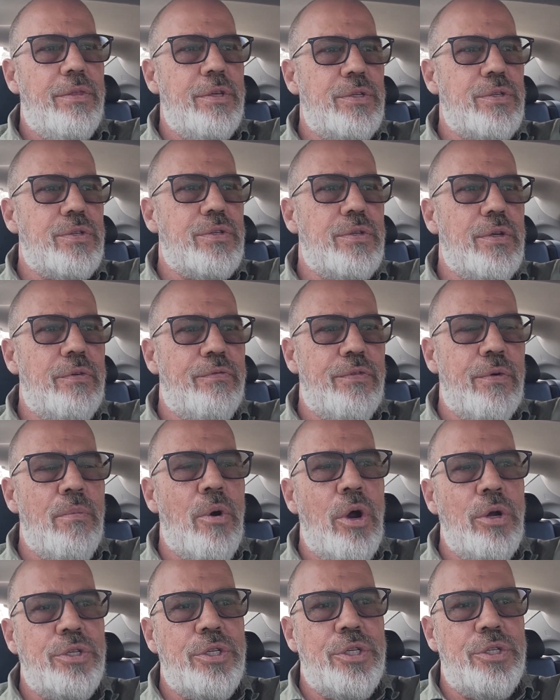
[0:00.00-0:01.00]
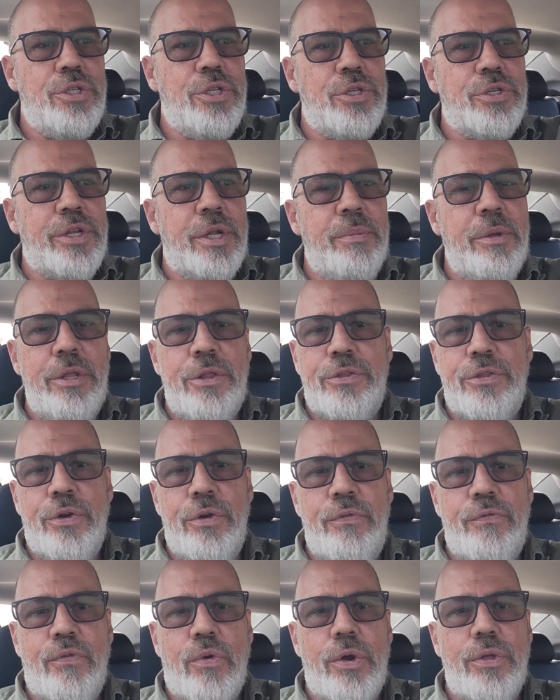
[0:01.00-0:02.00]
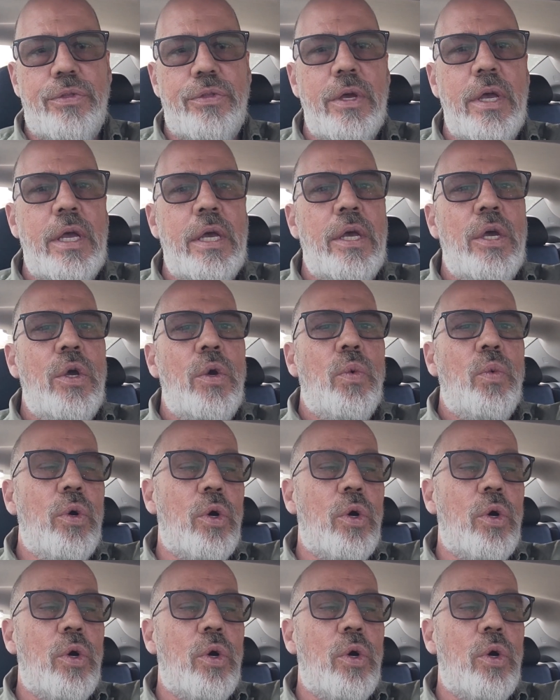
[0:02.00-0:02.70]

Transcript: This For March, it's just going to be the 3rd and 4th.